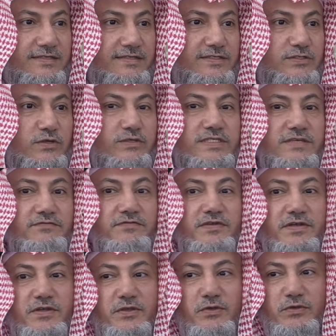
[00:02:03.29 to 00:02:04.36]
So it's a
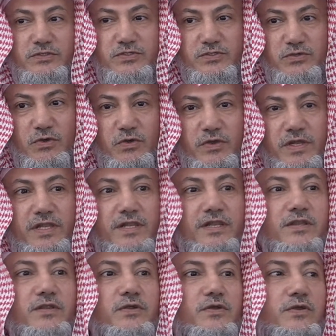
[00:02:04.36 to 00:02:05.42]
very good
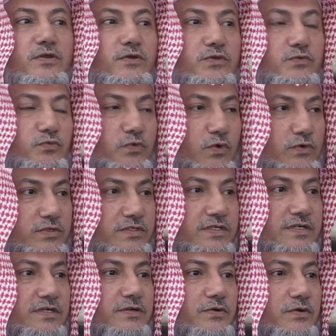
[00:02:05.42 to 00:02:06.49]
soil, good
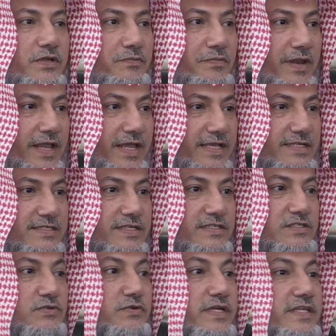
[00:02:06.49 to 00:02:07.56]
water, good place.
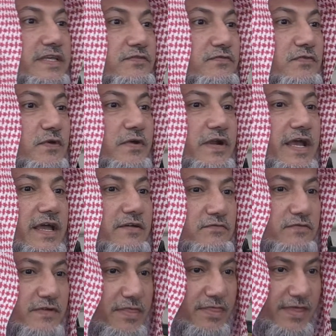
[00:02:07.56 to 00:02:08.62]
It's ready for
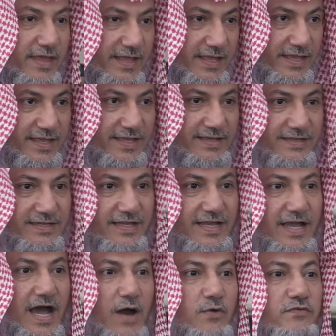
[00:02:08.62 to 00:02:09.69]
everything.
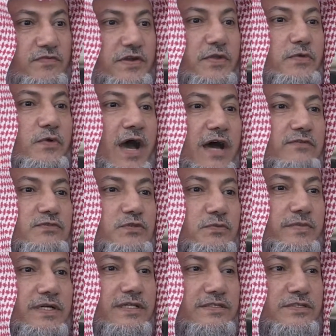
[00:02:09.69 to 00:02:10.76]
However, you have to
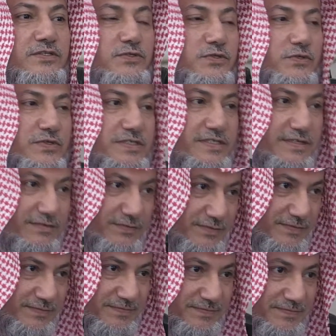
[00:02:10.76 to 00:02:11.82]
build it yourself.